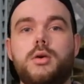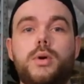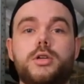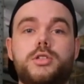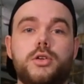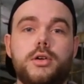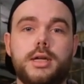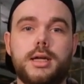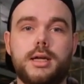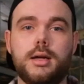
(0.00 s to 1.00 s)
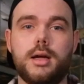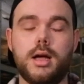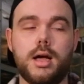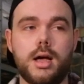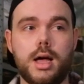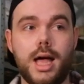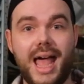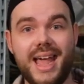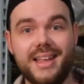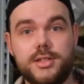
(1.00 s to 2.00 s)
we're turning
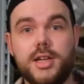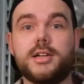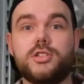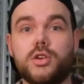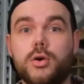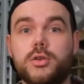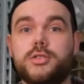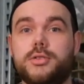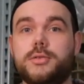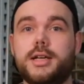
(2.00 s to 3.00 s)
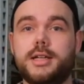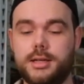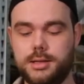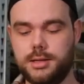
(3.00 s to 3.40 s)
8 years old already.